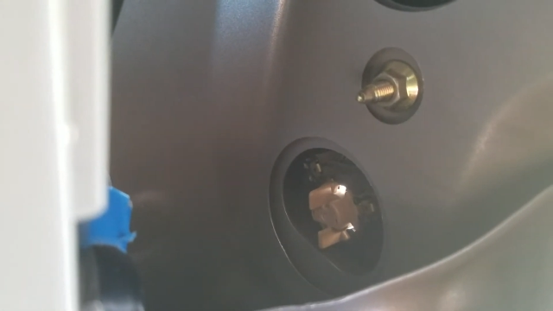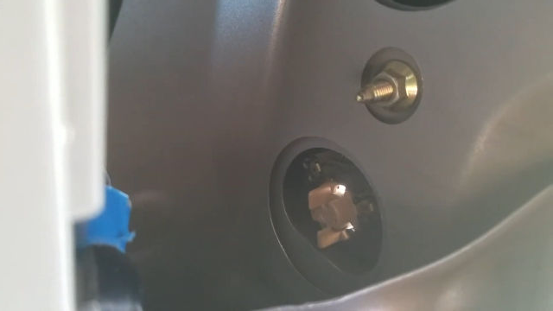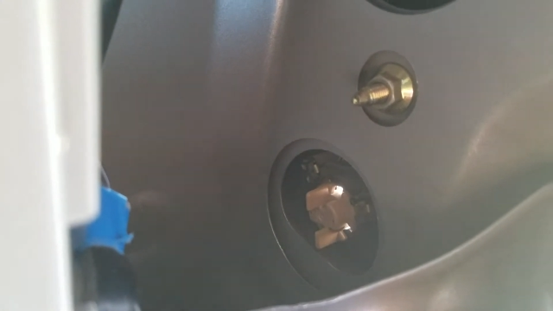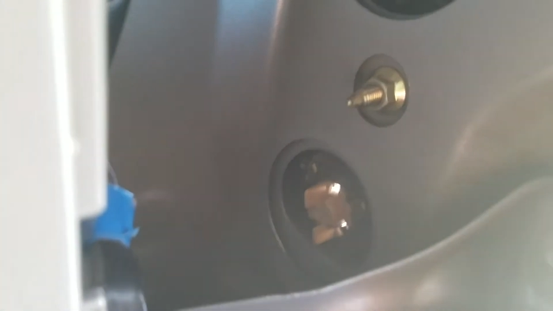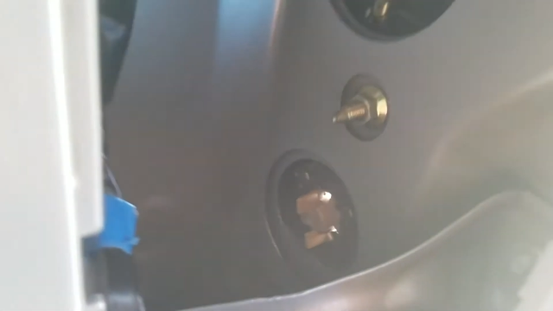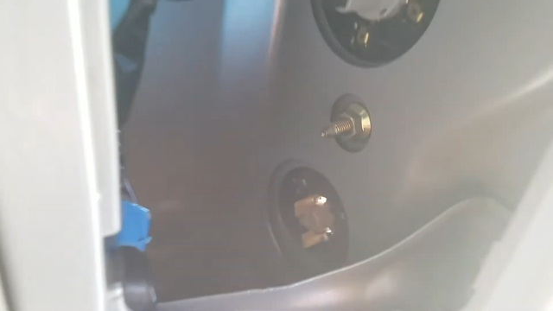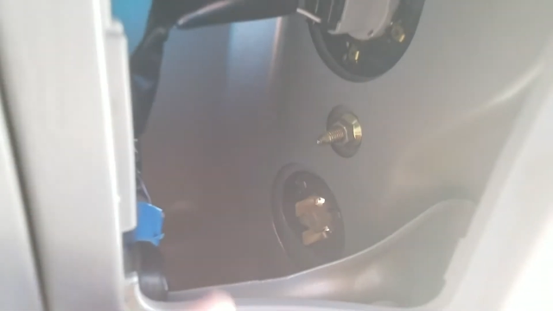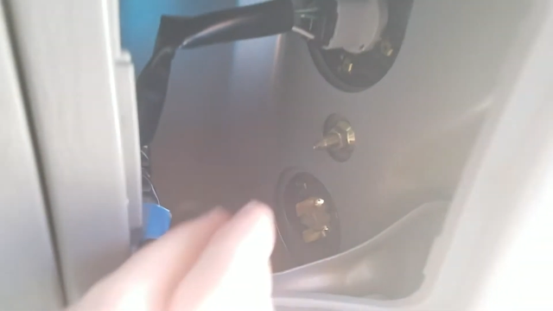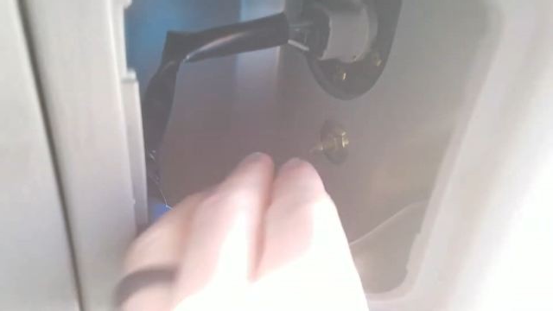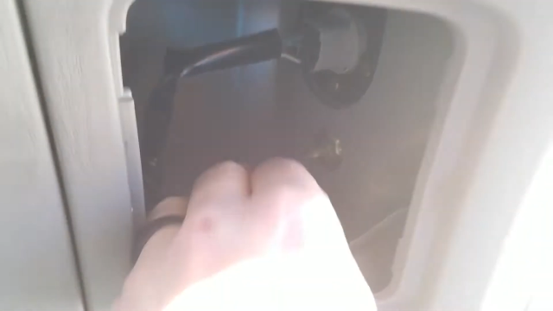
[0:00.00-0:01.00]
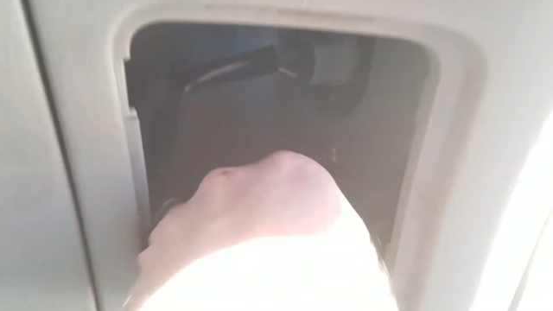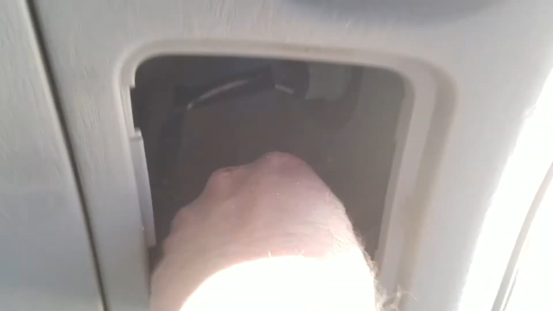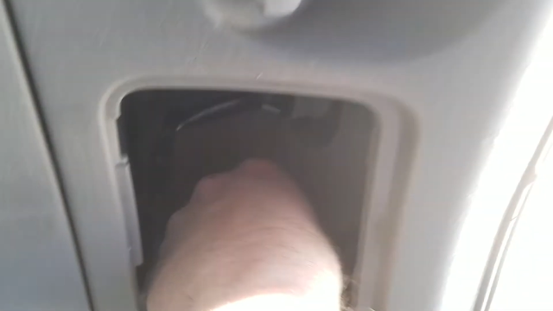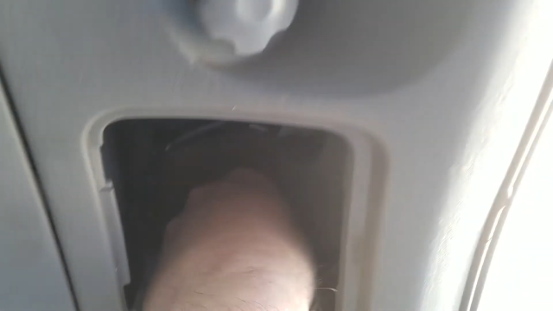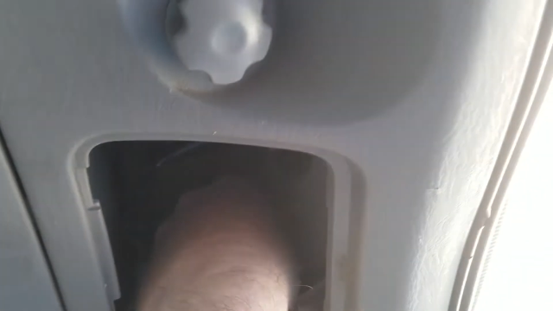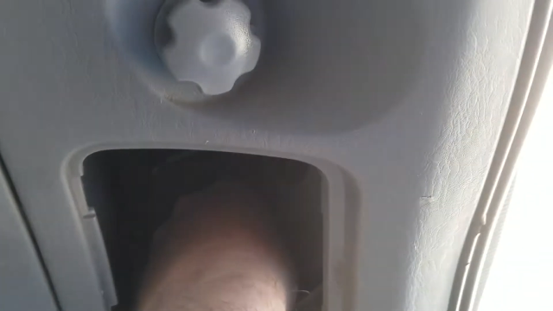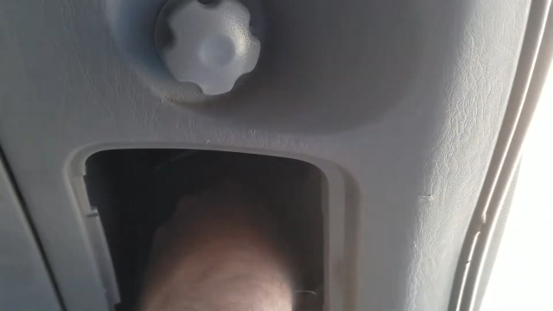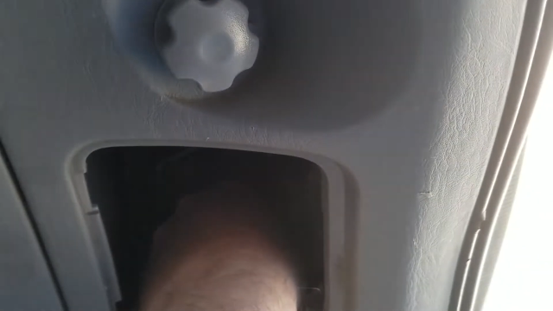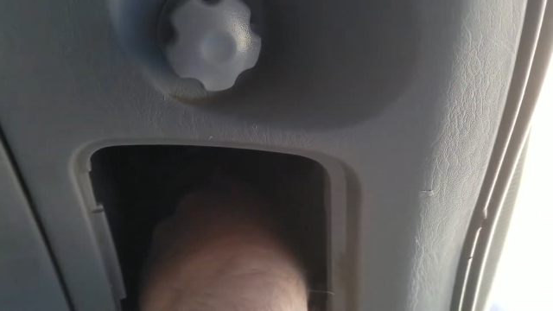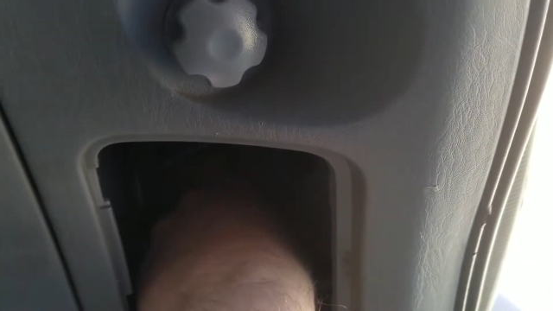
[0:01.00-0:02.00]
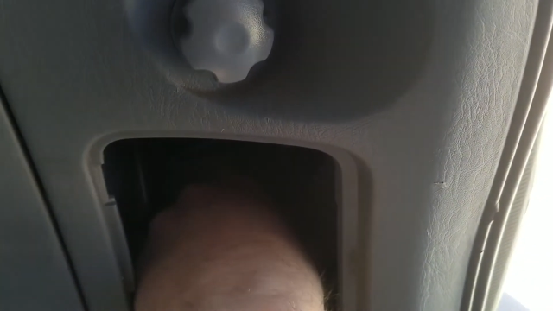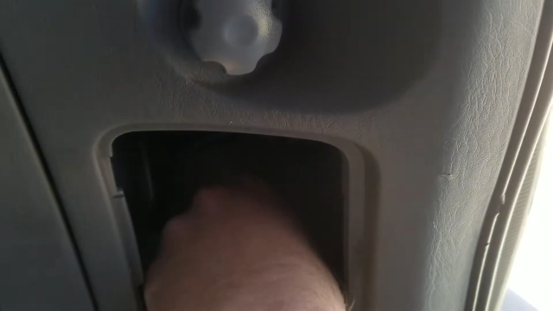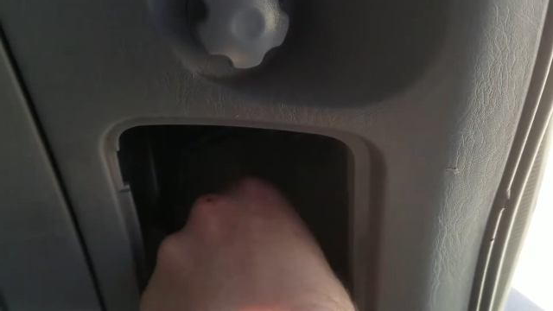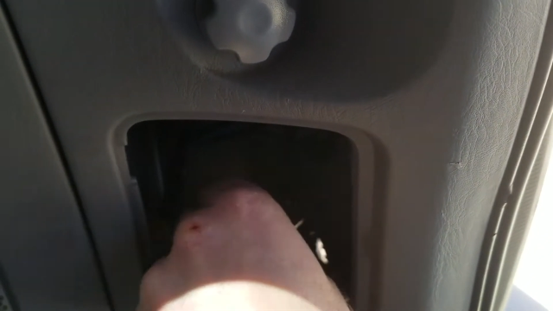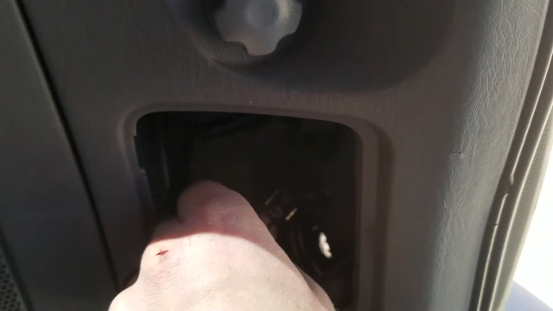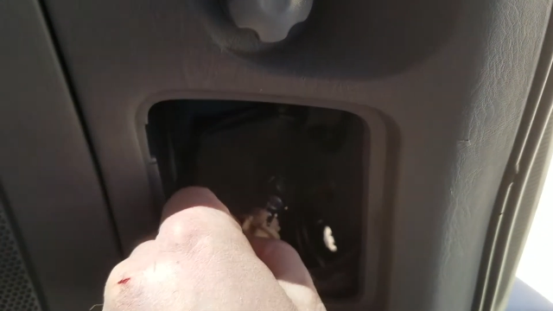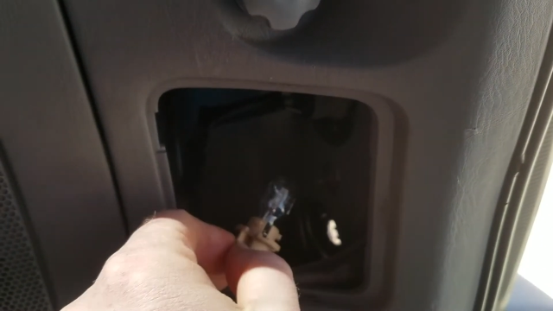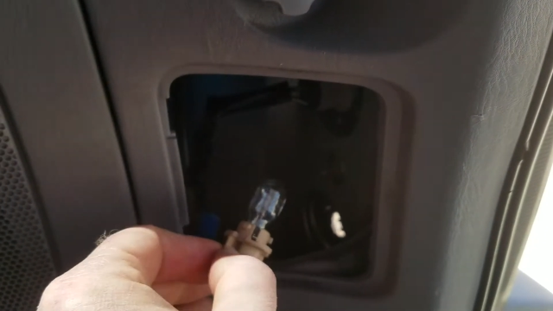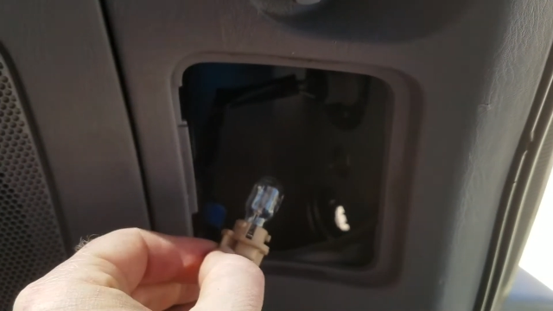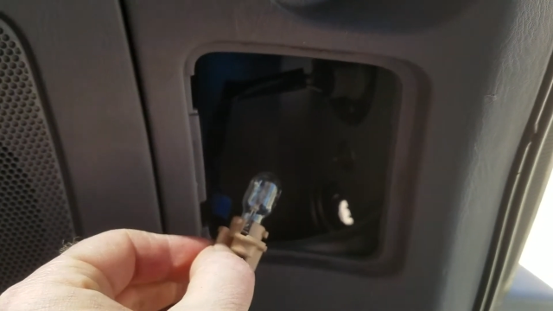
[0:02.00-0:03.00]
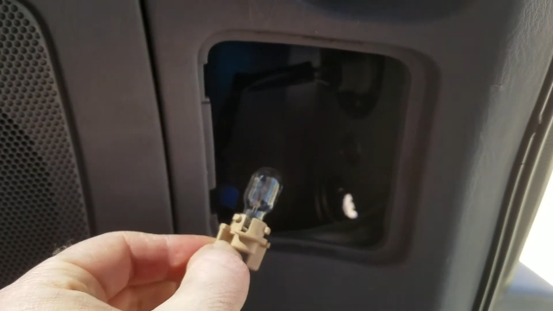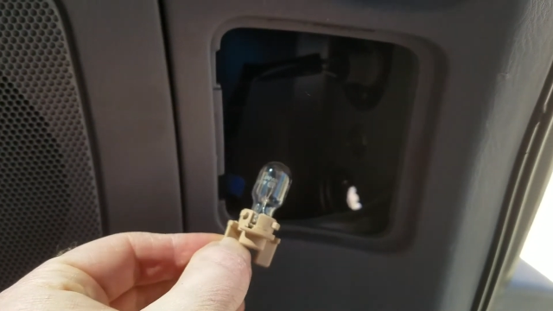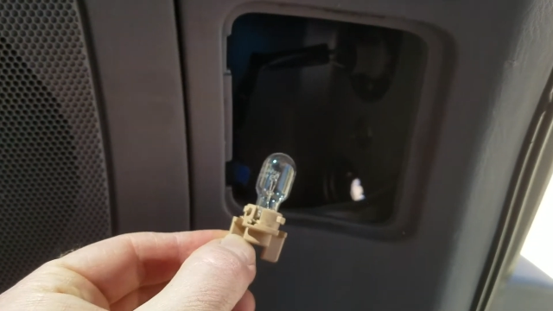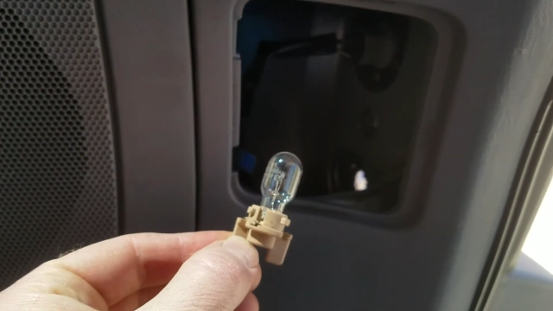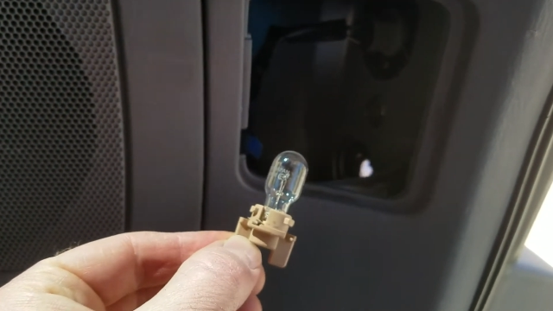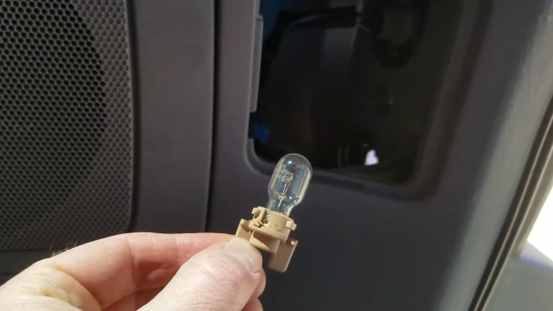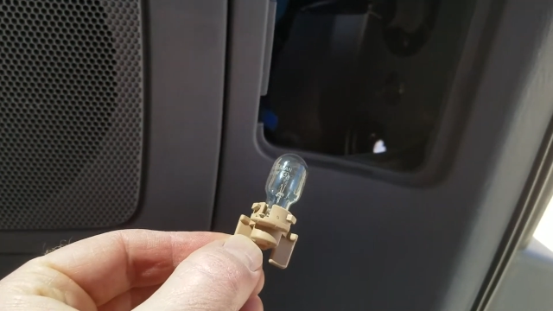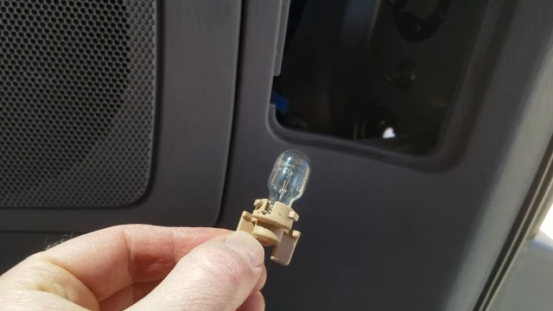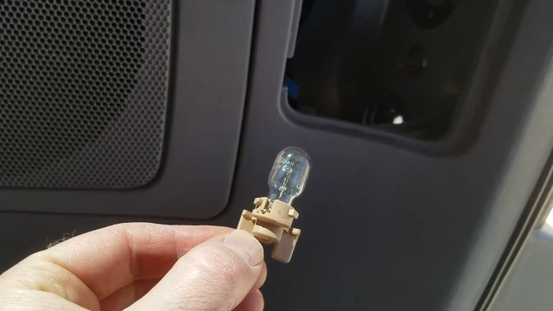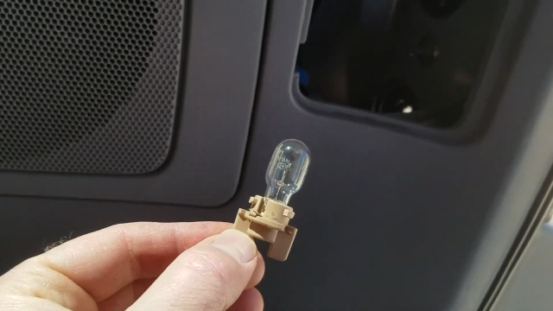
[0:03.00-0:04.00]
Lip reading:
Nobody's mouth can be seen.